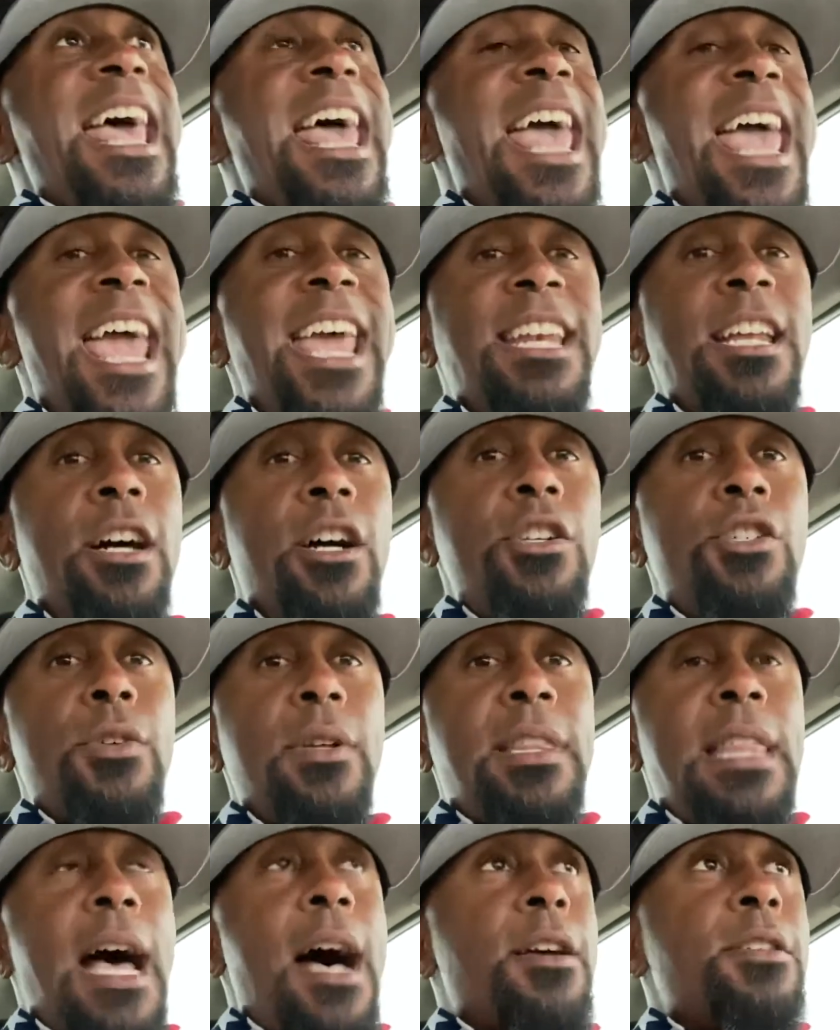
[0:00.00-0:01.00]

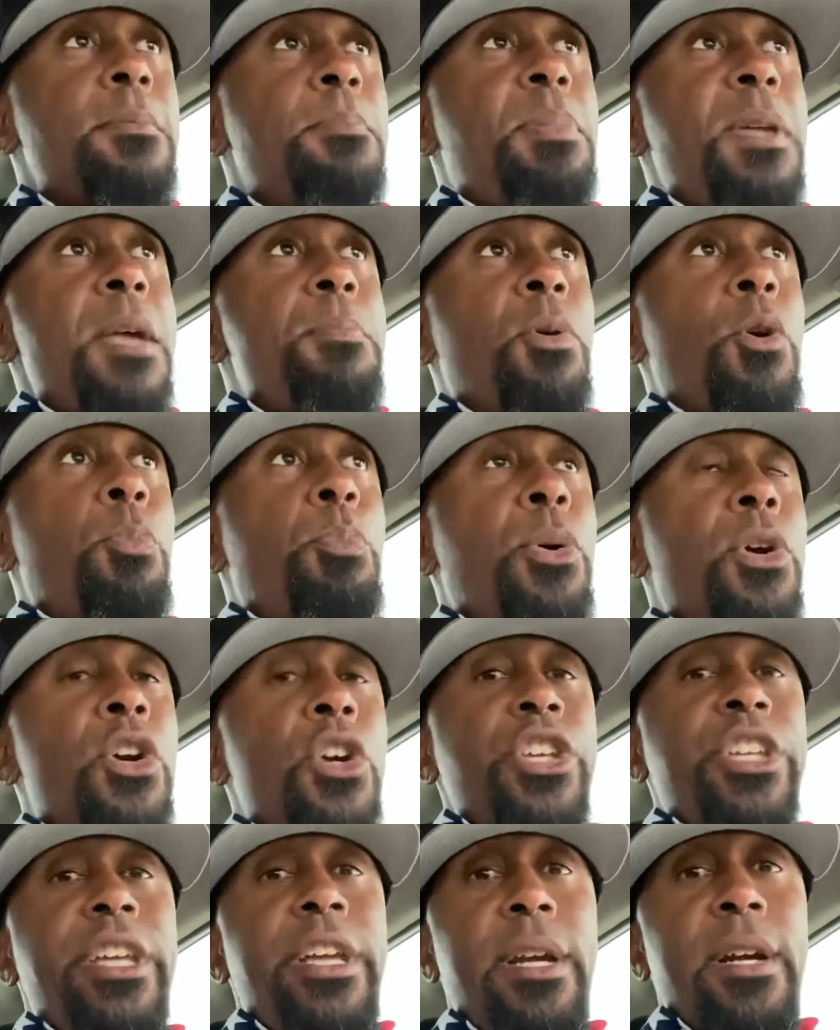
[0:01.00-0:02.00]
800,000 people per
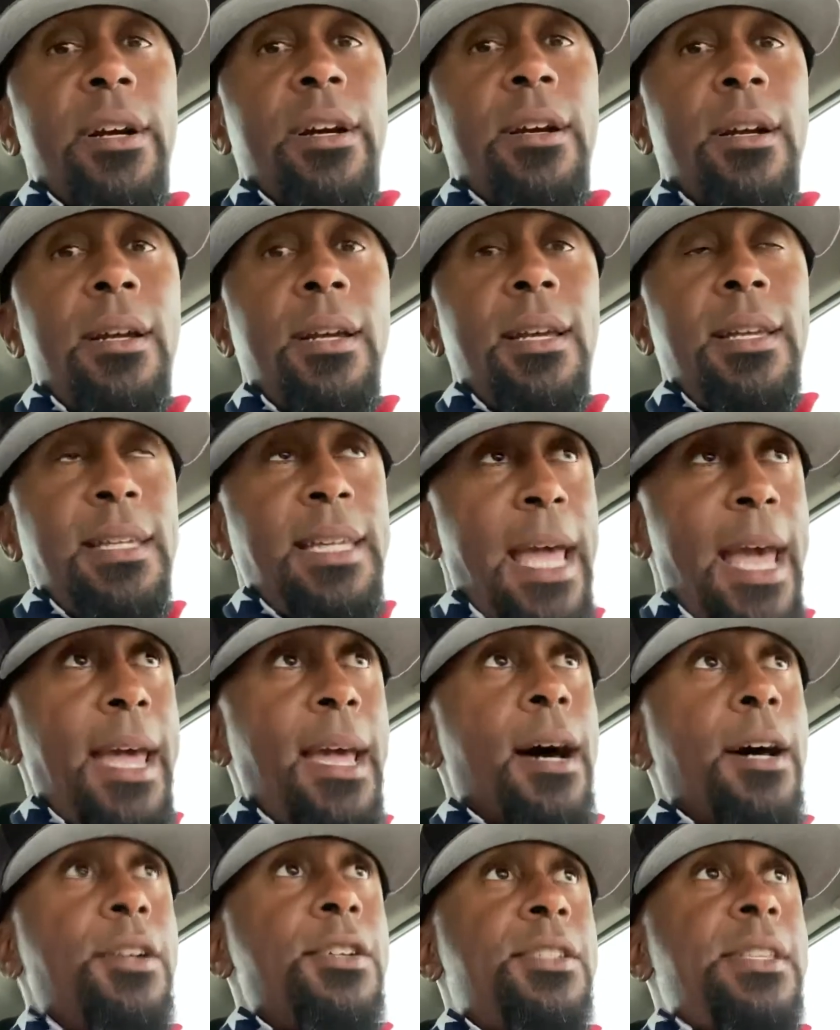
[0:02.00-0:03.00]
year. Okay,
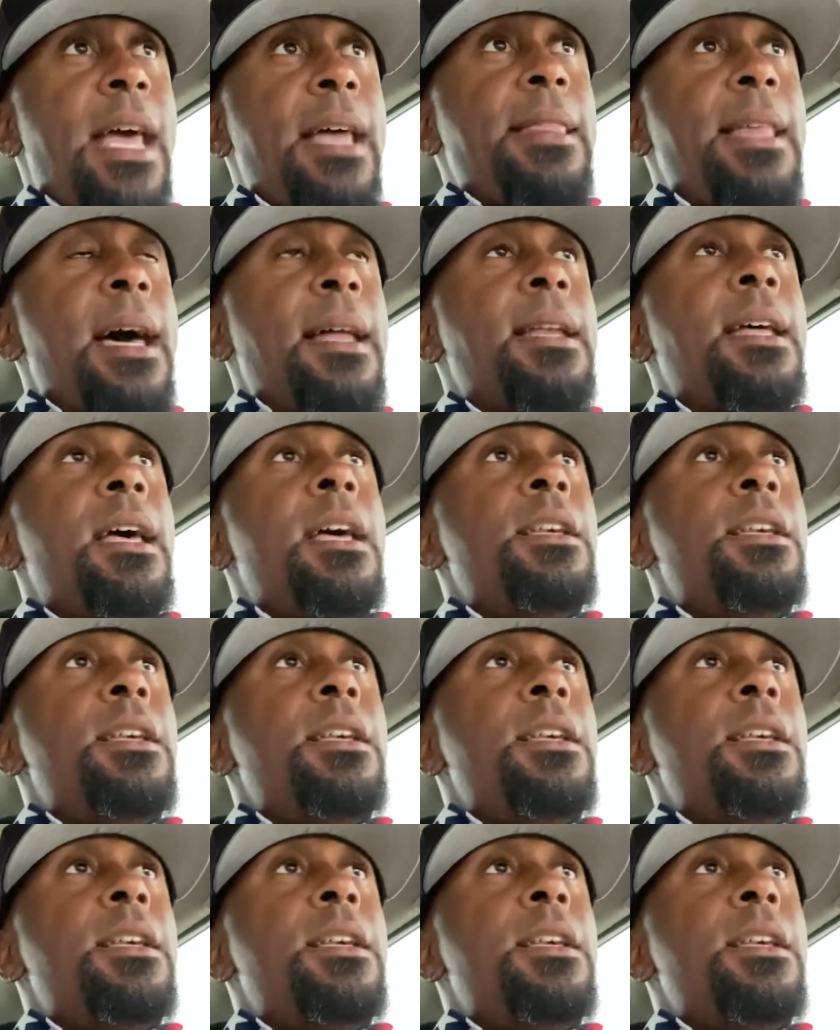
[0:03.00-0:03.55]
understand that.